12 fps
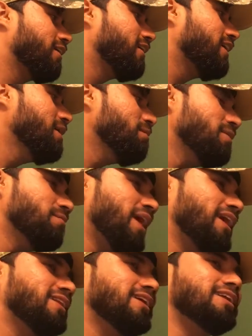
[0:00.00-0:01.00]
keep in
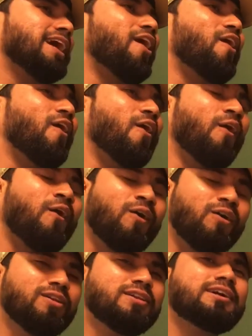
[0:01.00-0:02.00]
mind that
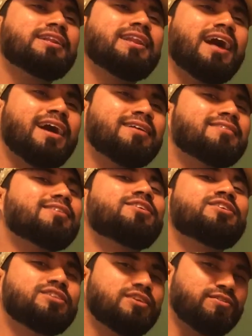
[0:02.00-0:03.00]
all clients
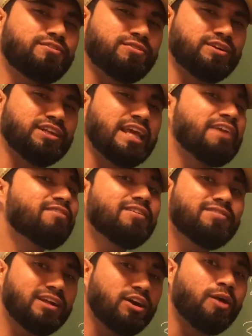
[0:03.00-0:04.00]
are different, even
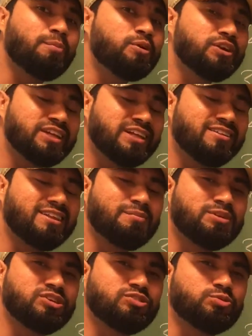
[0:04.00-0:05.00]
if they are operating in the same
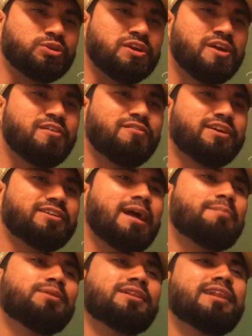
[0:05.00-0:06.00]
industry. For
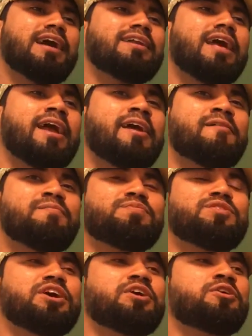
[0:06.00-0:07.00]
example, client A,
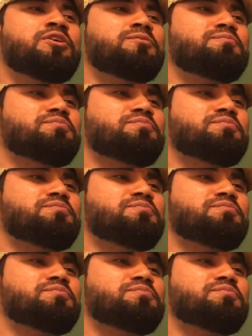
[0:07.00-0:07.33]
they are